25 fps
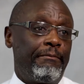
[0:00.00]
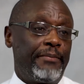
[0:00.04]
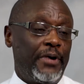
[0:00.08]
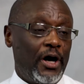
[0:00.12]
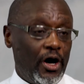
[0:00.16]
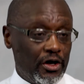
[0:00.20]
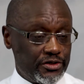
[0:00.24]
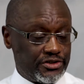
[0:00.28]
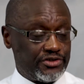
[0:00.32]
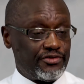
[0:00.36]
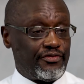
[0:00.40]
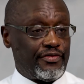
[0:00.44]

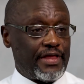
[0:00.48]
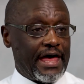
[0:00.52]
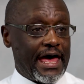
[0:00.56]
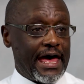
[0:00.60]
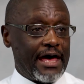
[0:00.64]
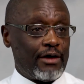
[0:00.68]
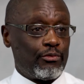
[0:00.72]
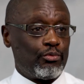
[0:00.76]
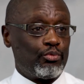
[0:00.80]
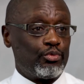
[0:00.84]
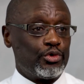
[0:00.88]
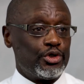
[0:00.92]
Part of
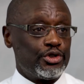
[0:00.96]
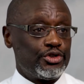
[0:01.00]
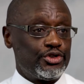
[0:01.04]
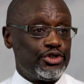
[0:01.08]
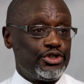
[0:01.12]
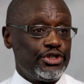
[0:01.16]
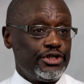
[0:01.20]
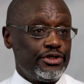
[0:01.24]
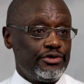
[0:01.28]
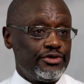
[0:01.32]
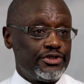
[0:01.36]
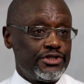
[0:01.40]
that was
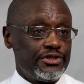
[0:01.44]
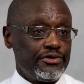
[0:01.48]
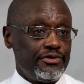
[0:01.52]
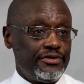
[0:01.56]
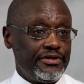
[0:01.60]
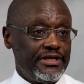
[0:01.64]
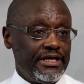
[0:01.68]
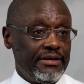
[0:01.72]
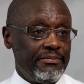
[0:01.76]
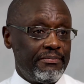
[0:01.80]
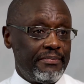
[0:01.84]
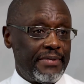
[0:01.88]
due to
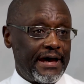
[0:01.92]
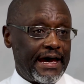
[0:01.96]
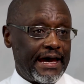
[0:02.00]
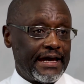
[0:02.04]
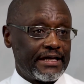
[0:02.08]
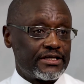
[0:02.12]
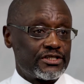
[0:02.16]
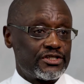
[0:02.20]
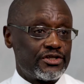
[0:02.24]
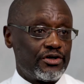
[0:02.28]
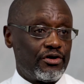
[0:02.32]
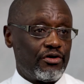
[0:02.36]
the
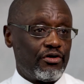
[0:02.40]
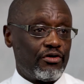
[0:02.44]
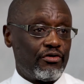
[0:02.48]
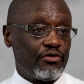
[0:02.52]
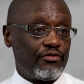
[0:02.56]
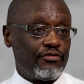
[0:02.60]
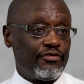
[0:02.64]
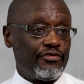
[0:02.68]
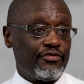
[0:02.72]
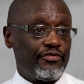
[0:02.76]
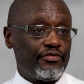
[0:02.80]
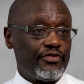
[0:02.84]
impact
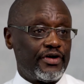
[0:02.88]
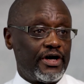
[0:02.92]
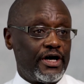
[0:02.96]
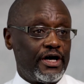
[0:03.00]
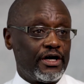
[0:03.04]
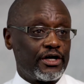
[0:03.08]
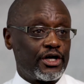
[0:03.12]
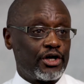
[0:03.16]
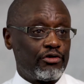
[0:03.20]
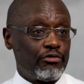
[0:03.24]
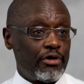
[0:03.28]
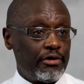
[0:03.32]
of
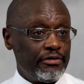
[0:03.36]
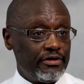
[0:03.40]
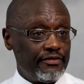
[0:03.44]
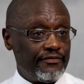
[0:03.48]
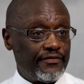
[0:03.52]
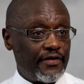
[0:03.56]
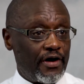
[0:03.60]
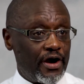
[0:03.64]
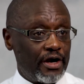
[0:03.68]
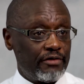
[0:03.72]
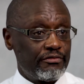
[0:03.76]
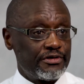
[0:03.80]

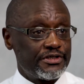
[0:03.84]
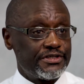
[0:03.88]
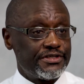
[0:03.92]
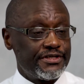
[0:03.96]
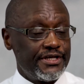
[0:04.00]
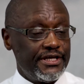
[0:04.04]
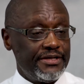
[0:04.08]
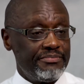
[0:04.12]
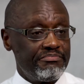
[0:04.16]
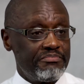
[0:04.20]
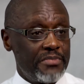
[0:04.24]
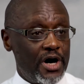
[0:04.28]
coronavirus
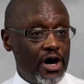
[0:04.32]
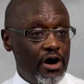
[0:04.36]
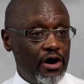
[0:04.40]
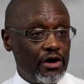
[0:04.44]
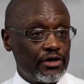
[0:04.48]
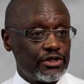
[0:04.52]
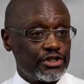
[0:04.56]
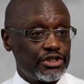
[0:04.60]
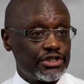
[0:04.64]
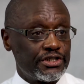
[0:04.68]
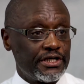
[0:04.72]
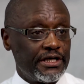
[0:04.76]
in
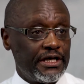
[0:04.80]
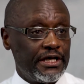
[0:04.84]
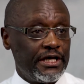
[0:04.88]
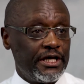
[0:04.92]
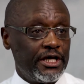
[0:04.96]
March,